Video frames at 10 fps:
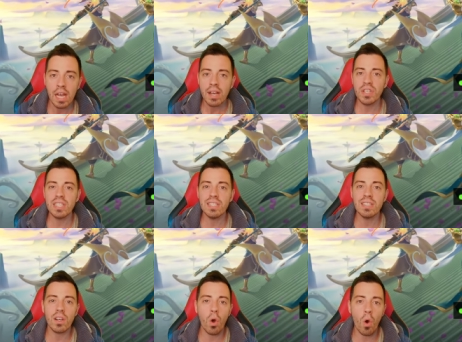This
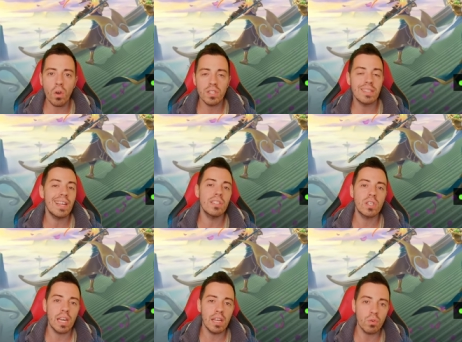is coins that you
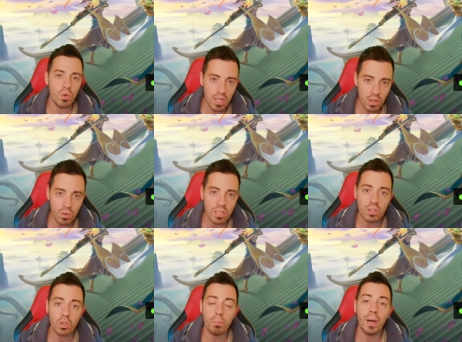can reuse
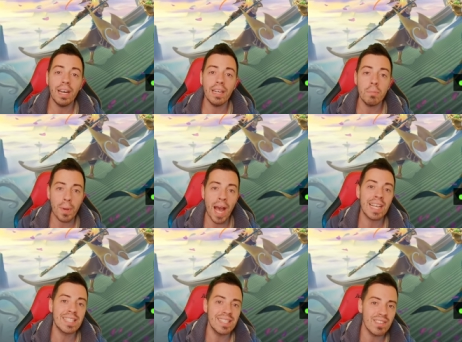to buy
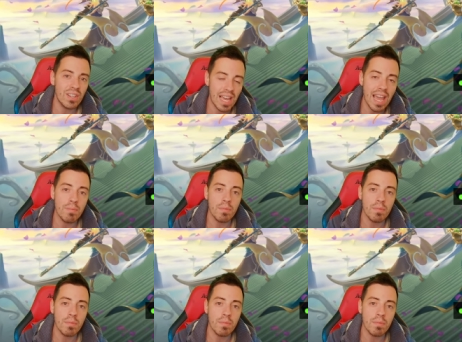packs in the game,